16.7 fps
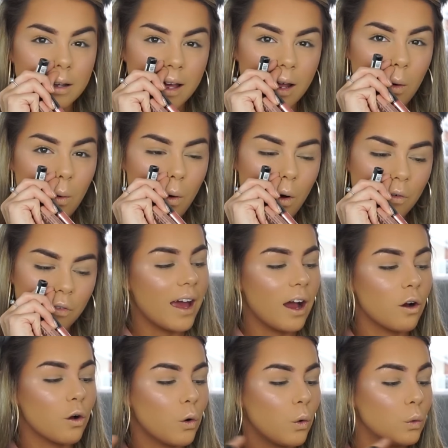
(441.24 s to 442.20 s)
Get off. They
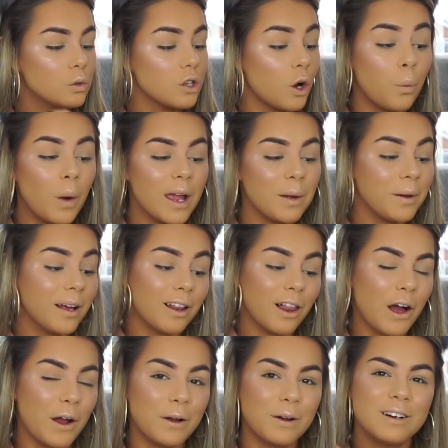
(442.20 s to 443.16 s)
are called Away We
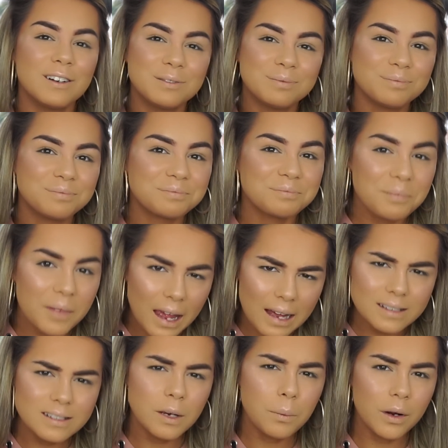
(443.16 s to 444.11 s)
Glow.
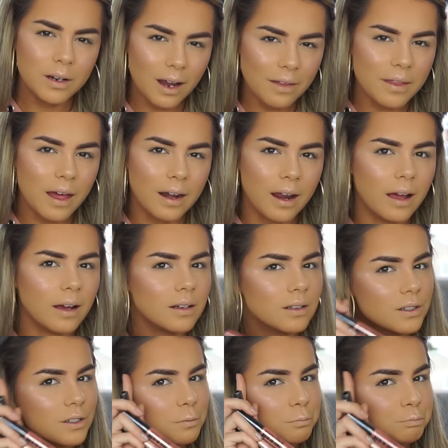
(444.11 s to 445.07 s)
See what you've done there,
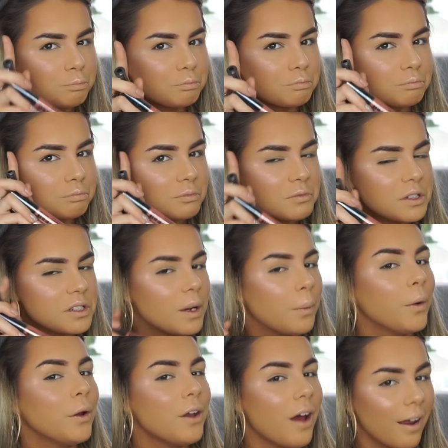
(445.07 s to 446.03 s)
NYX.
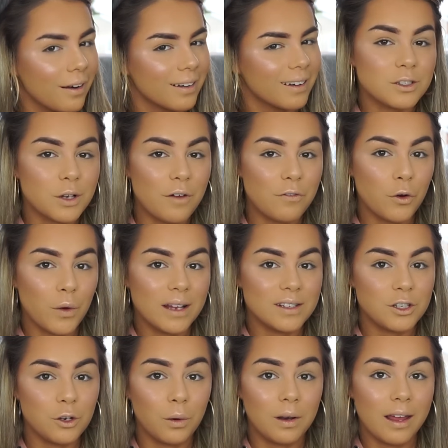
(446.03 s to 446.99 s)
See what you've done. So if you're
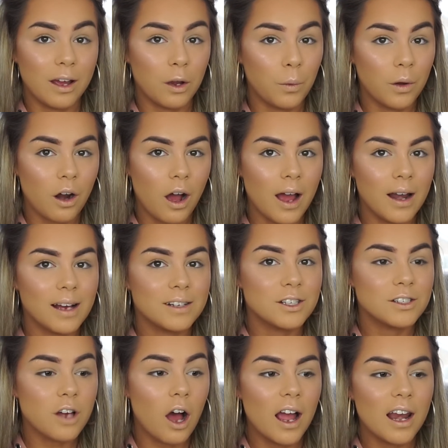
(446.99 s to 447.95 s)
into your liquid
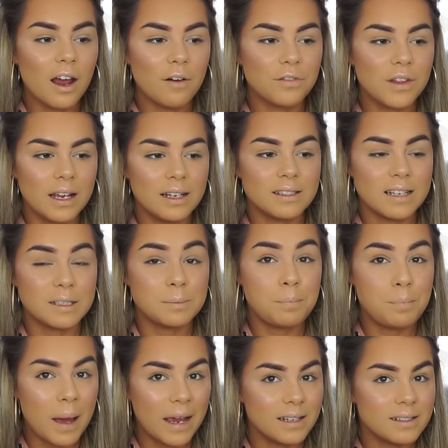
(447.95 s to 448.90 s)
highlighters, I love these as
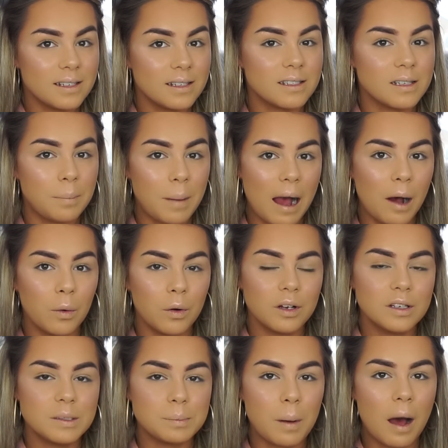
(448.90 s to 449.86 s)
bases to
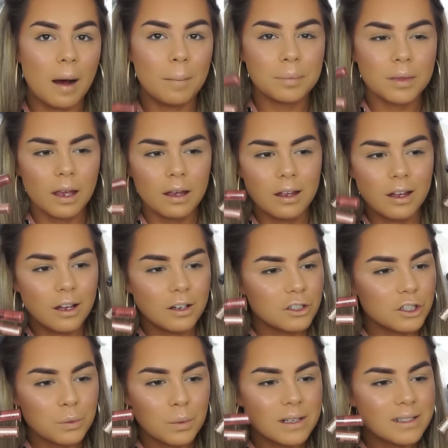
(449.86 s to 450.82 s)
powders, but
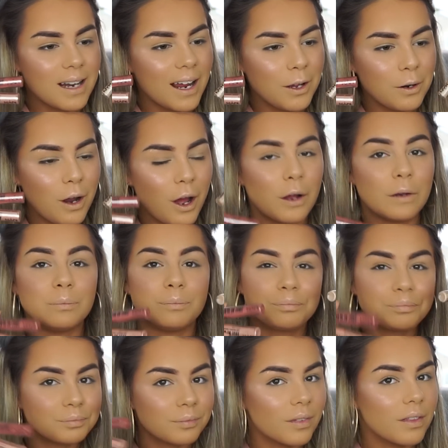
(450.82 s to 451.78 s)
just wanted to let you know.
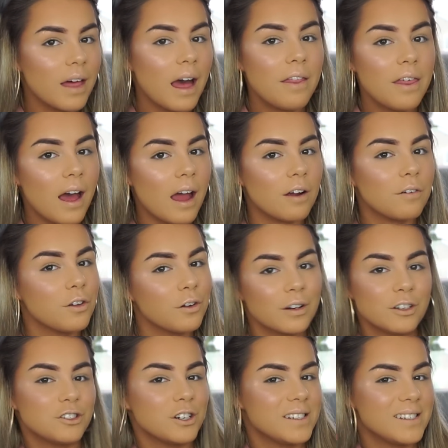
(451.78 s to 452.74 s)
They're there if
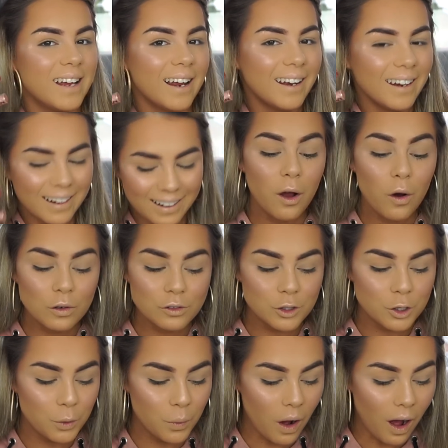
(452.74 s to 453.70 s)
you're interested. We are
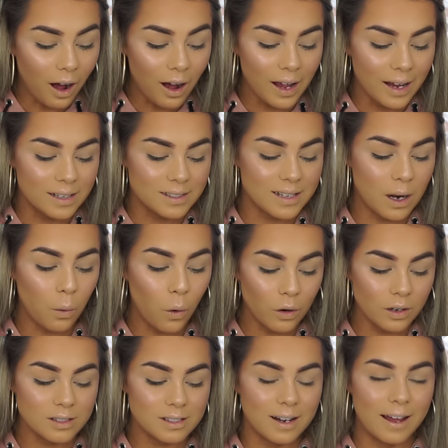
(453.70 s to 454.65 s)
onto eyes. Now,
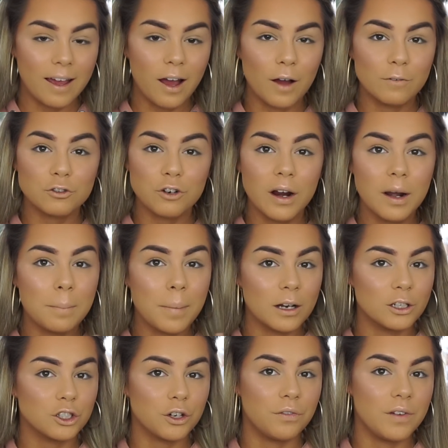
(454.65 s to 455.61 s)
honestly, I've tried a
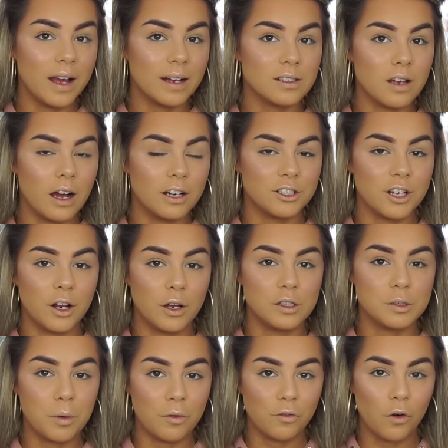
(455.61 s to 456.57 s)
bunch of NYX
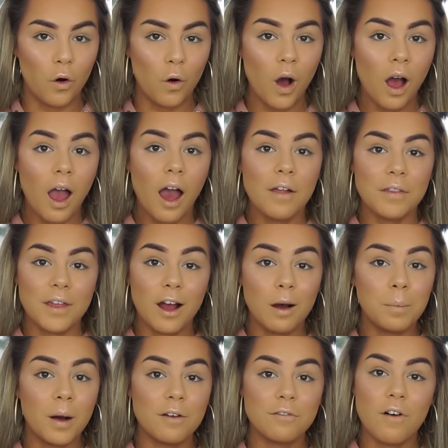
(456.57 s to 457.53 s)
eyeshadows before. They
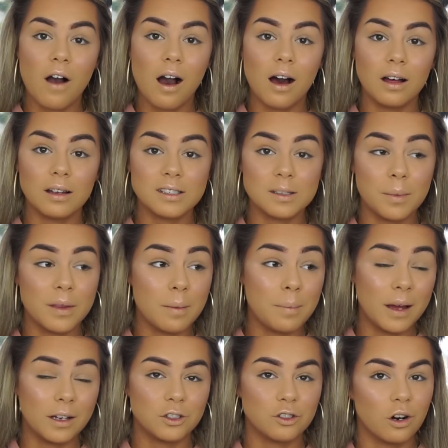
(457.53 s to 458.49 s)
are by far some of the
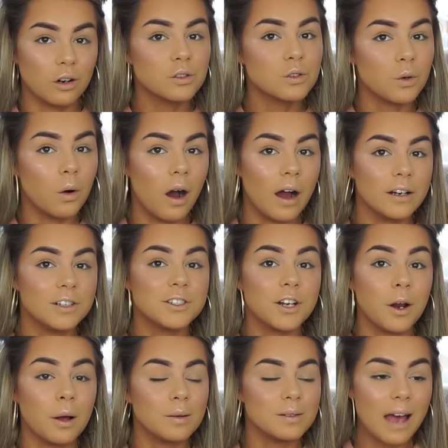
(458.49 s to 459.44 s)
best drugstore
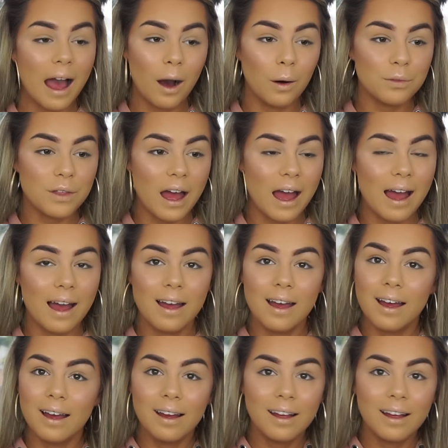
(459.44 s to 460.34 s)
eyeshadows out there.